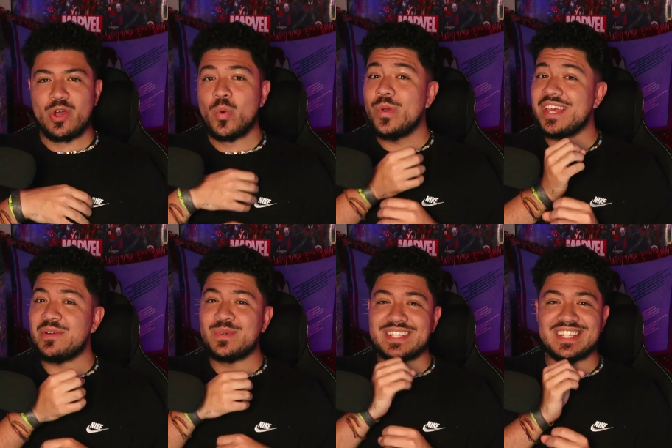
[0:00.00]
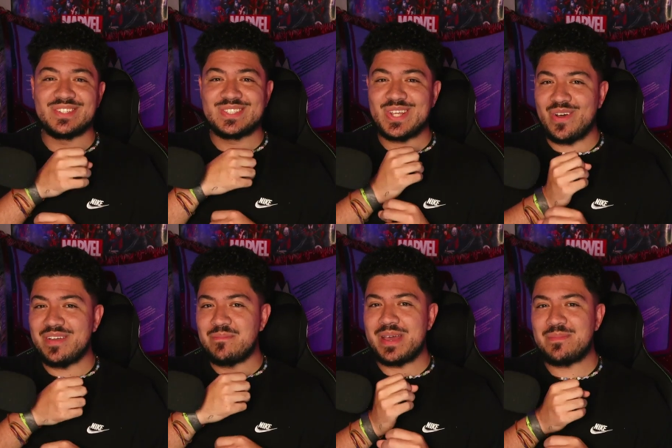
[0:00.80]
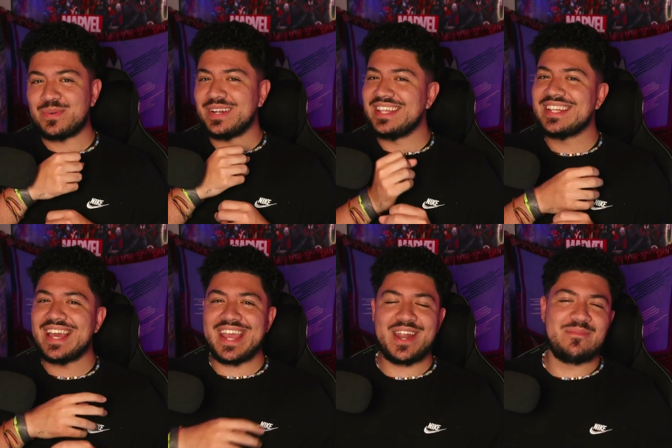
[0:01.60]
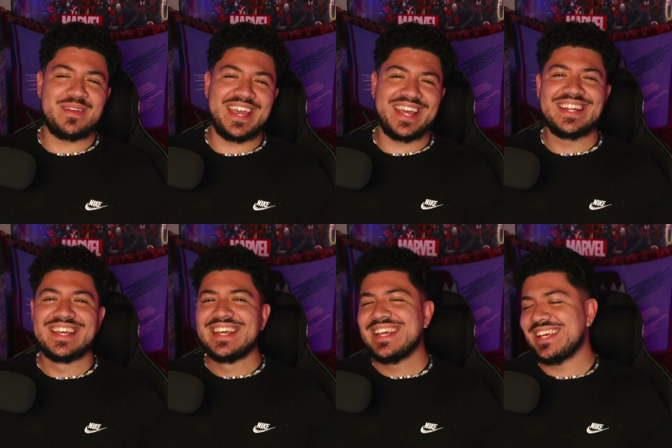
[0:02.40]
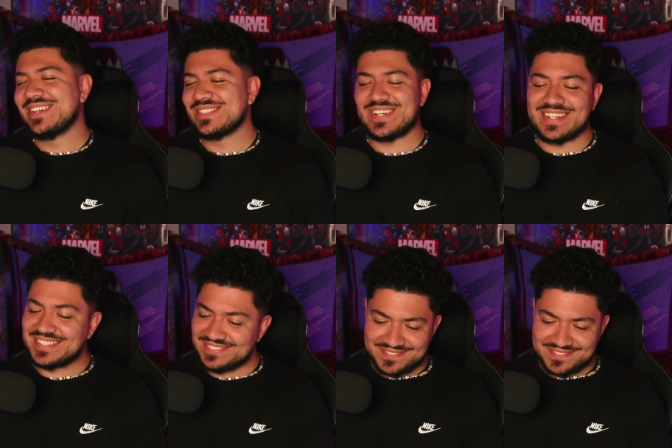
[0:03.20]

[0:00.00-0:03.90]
We hit him with a little salt and pepper in the air, man. It was awesome.